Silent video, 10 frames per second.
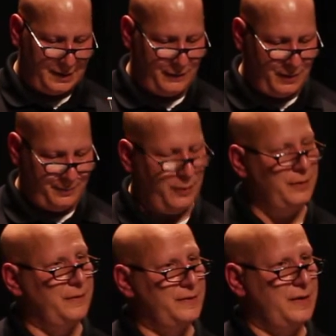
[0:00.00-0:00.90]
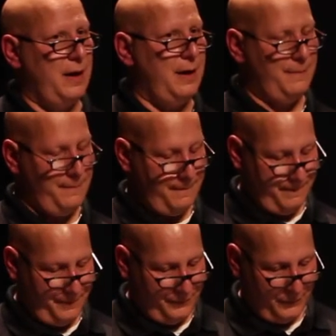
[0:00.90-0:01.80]
in every part of this game.
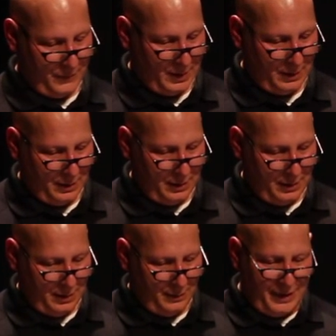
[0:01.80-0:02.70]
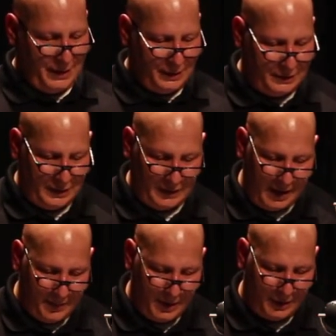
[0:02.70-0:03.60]
Being in the
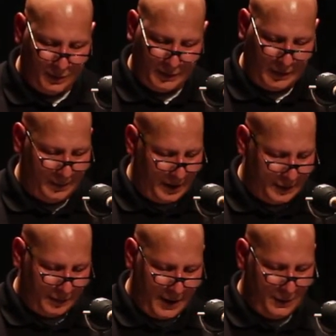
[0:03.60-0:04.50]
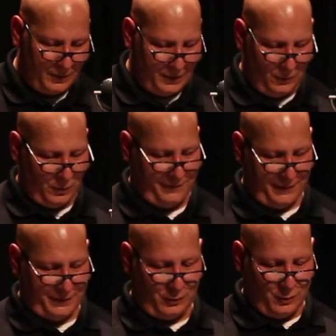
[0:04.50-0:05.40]
same huddle with teammates who had to endure
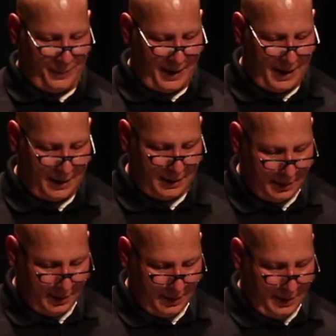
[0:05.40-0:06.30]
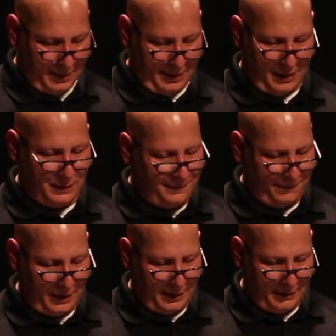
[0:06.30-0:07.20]
physical pain,
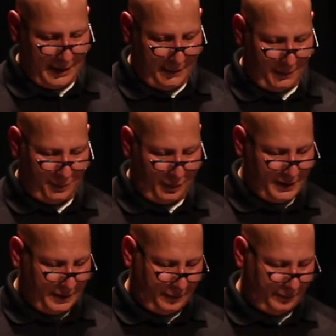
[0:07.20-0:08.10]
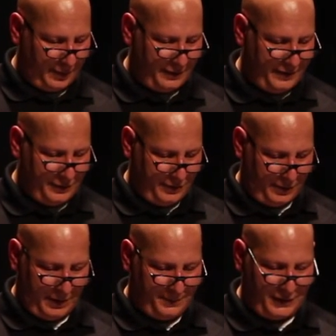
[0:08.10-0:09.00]
confronting the ever-present threat of
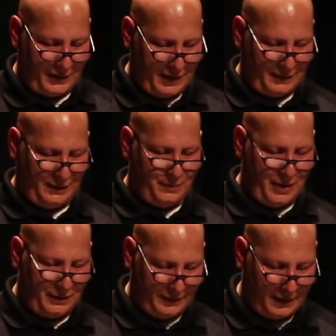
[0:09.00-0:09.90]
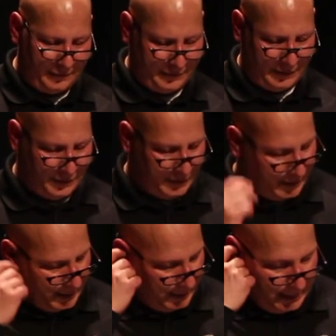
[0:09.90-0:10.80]
injury, possessing the mental
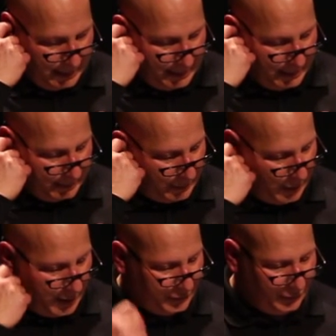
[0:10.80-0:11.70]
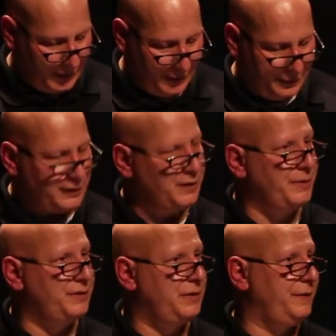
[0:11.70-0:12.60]
toughness to concentrate on a
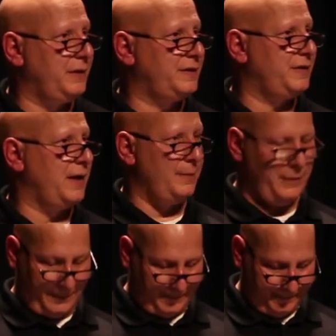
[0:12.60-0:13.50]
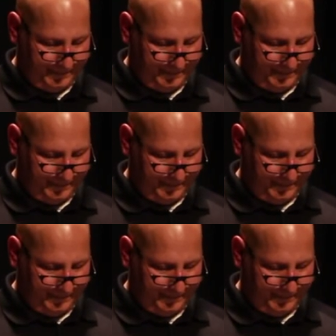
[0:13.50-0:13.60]
specific assignment.